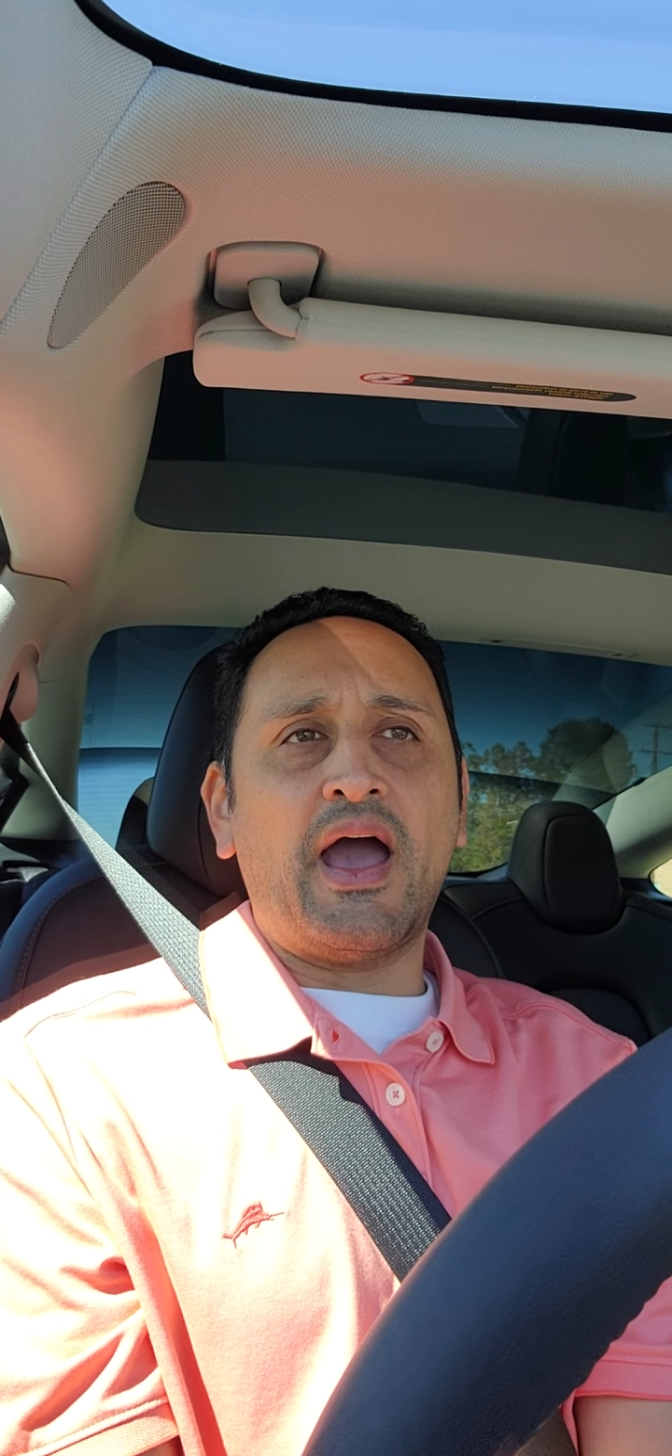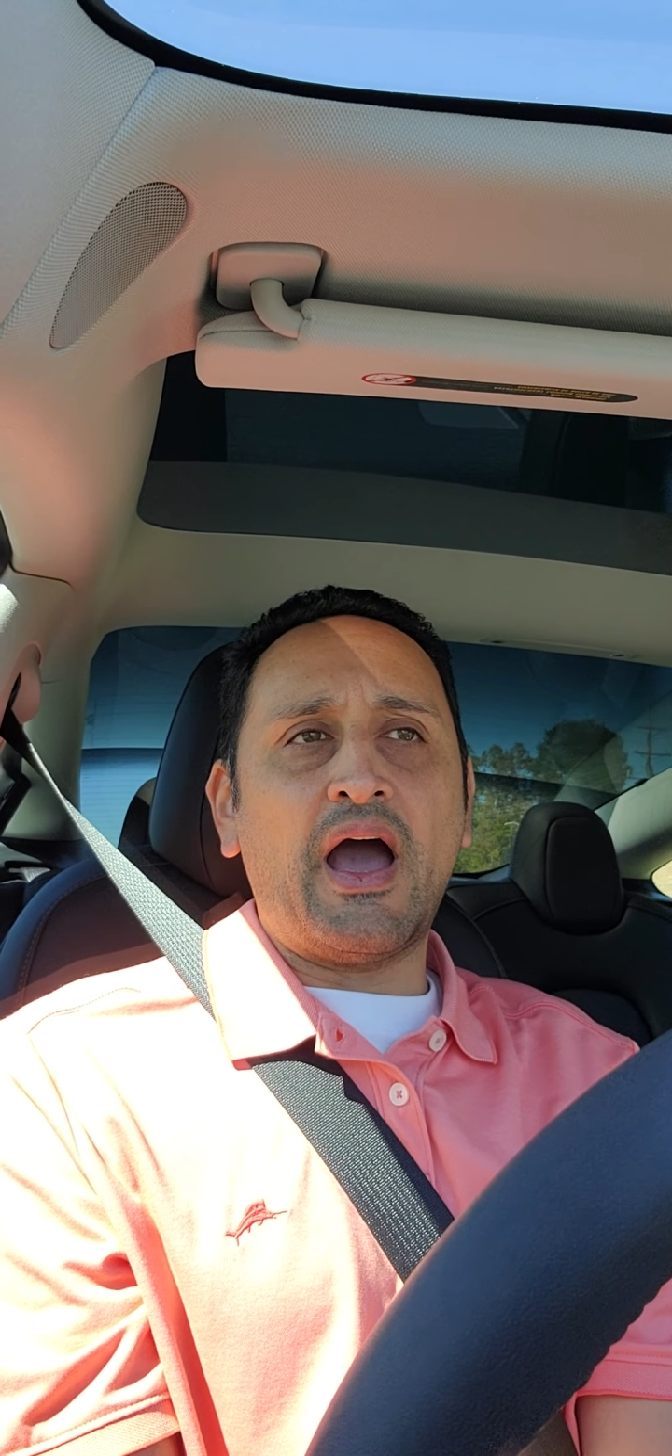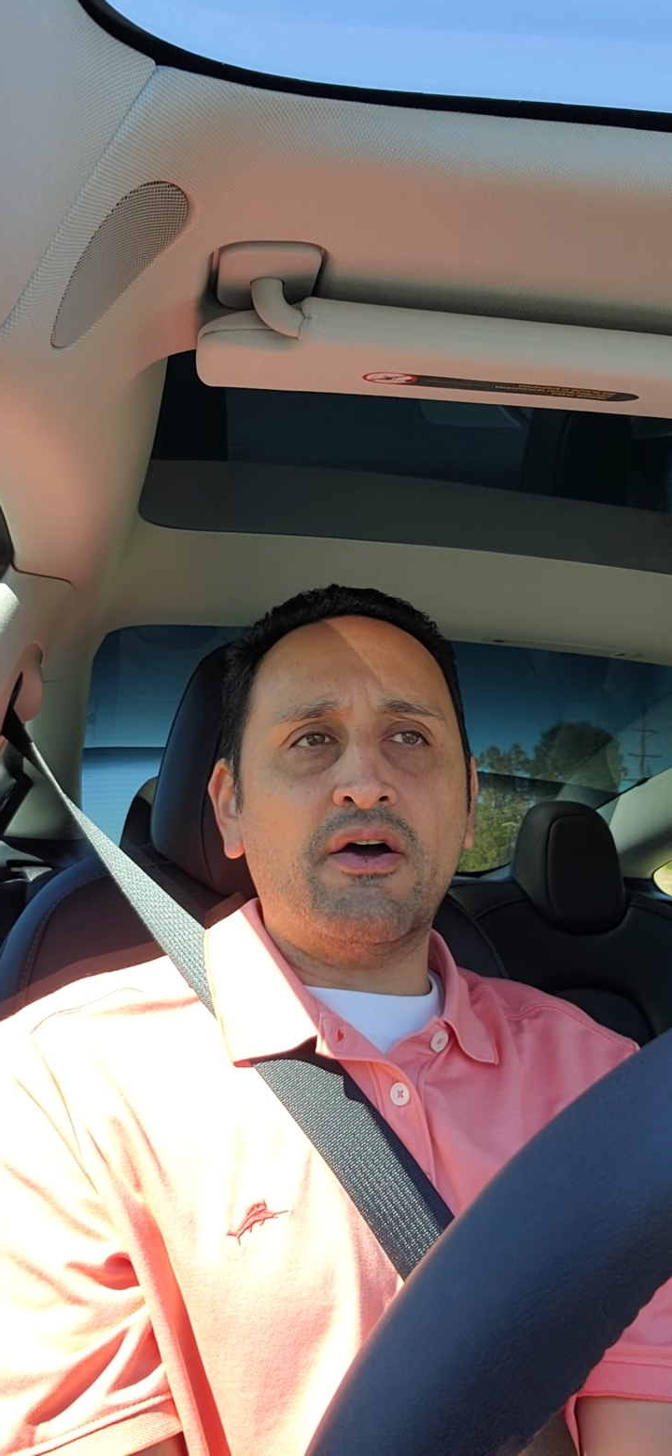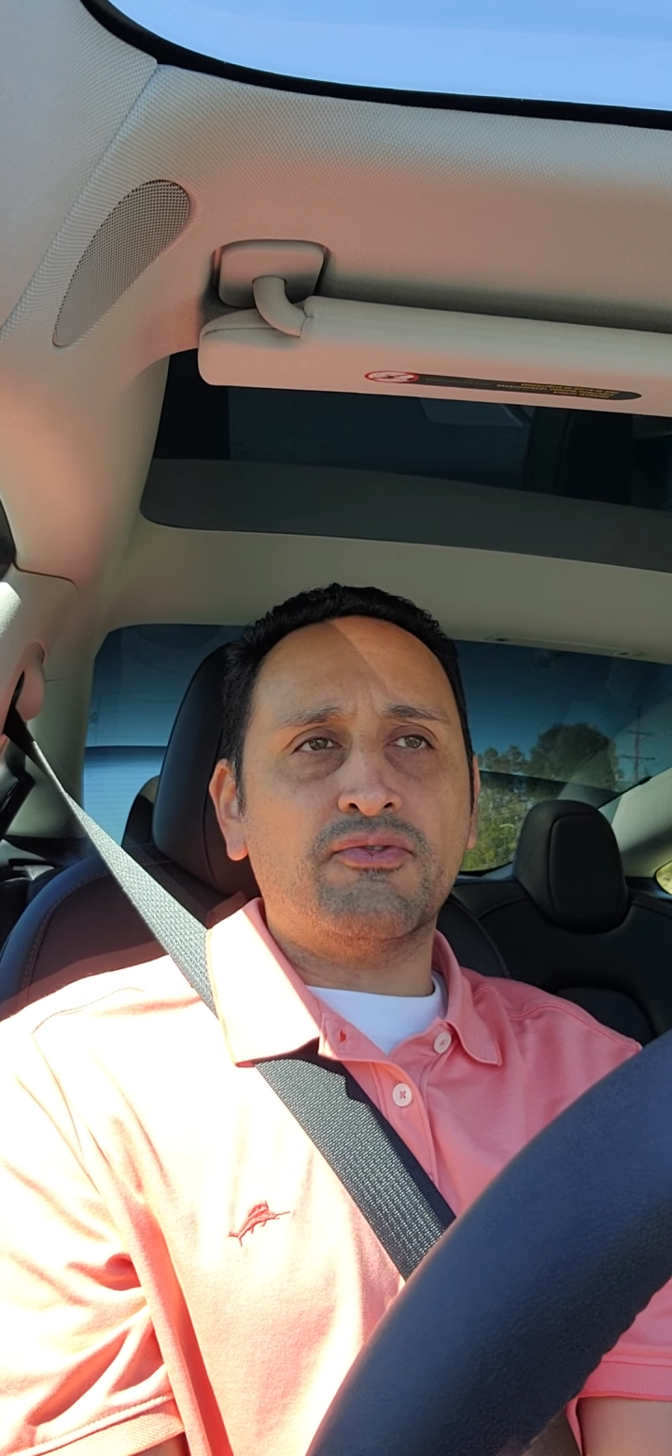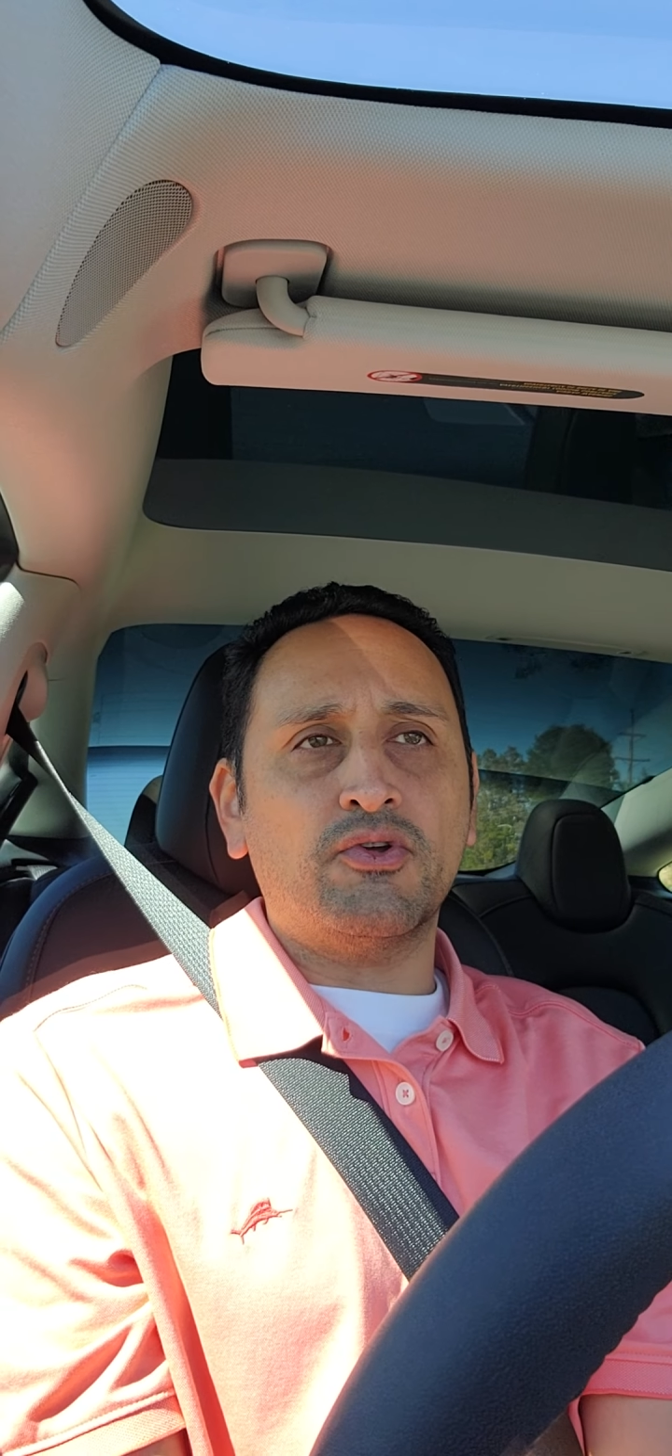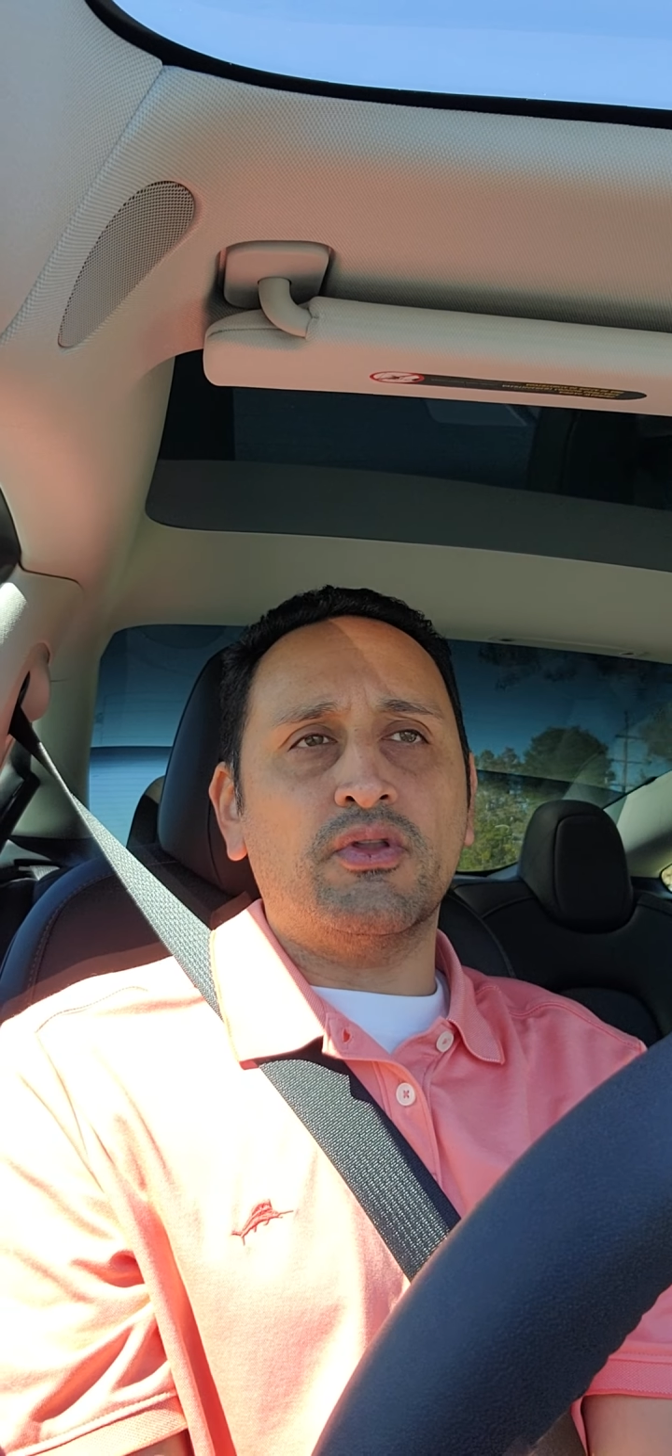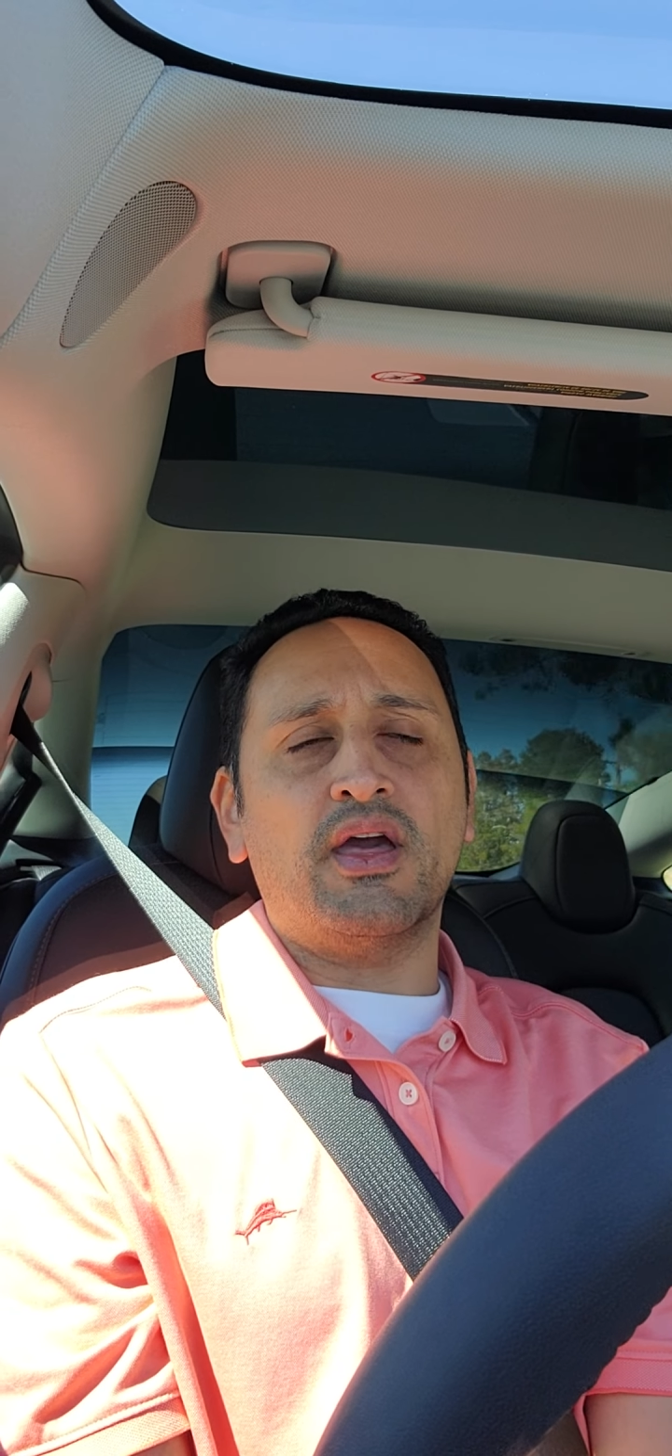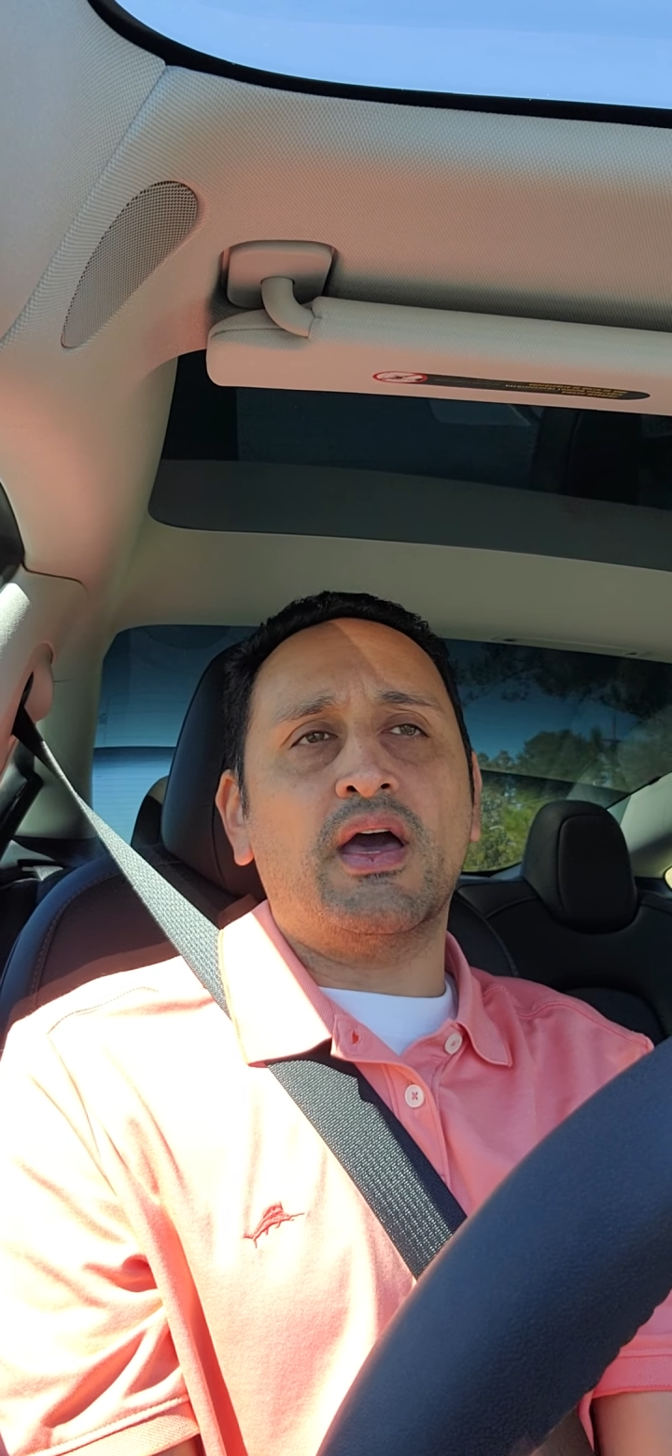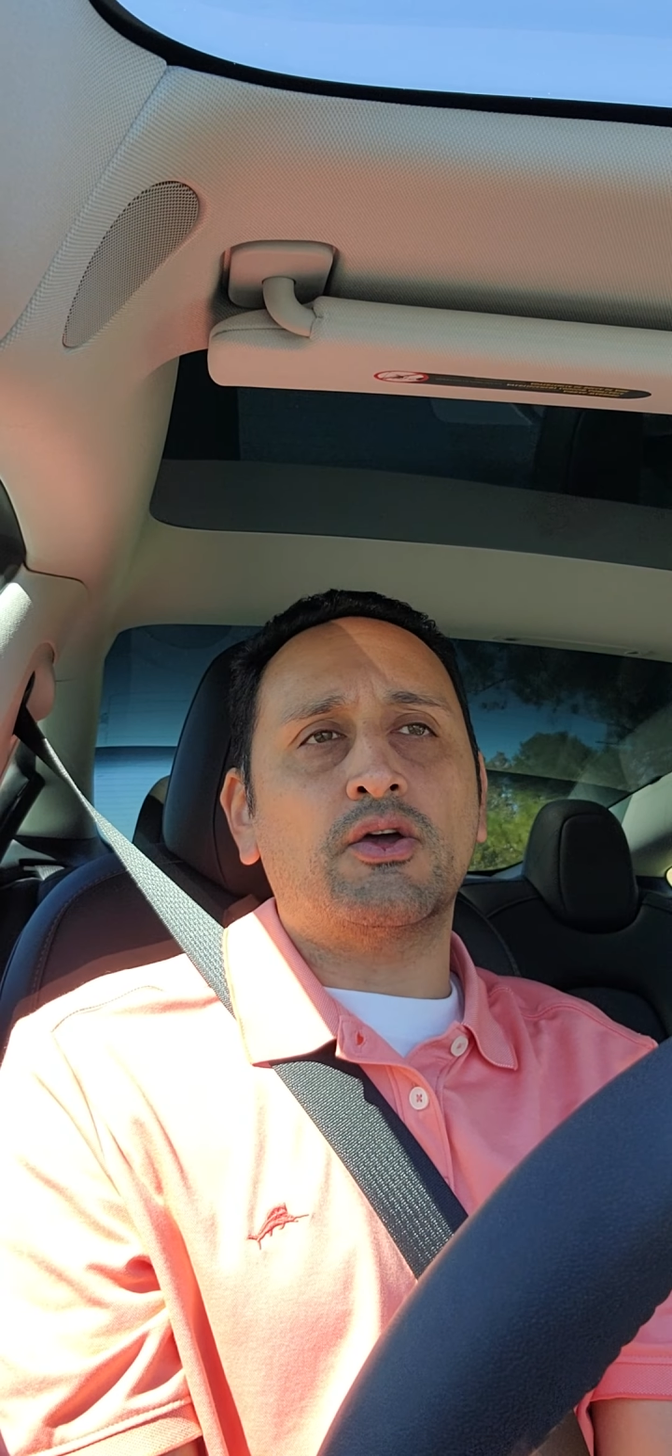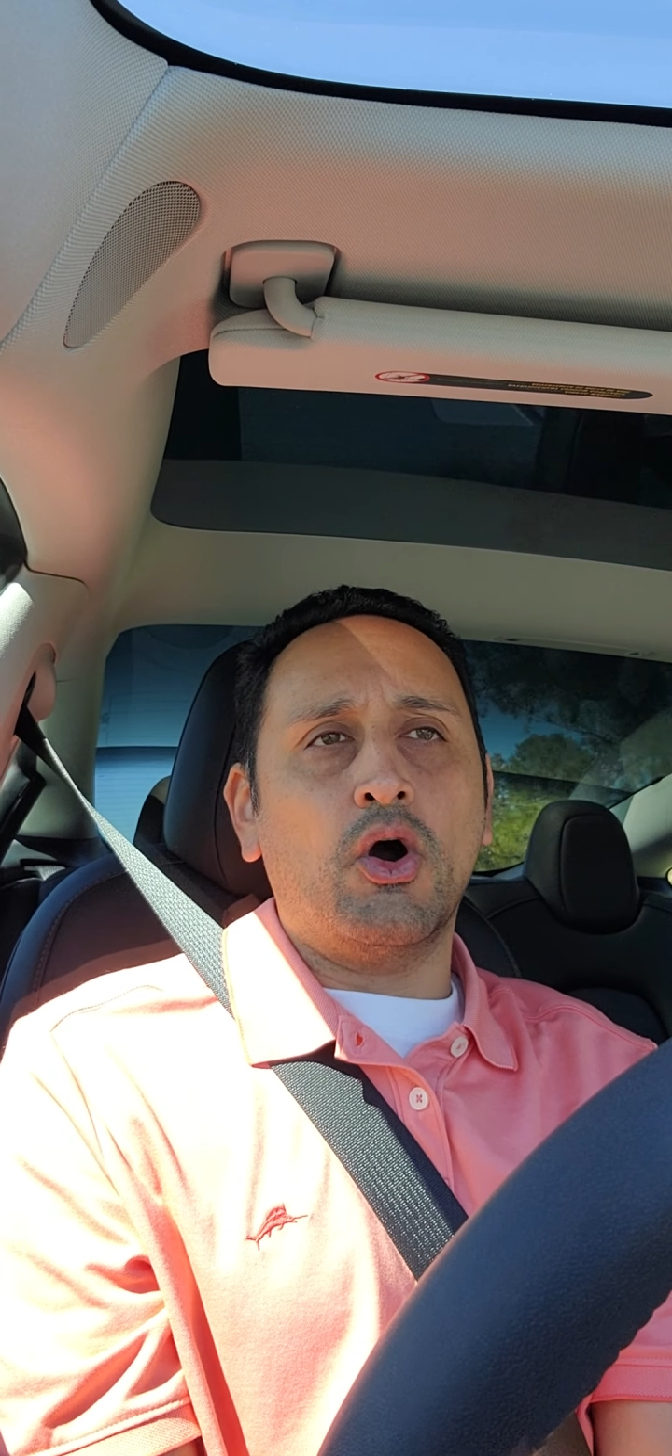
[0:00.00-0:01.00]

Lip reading: after they had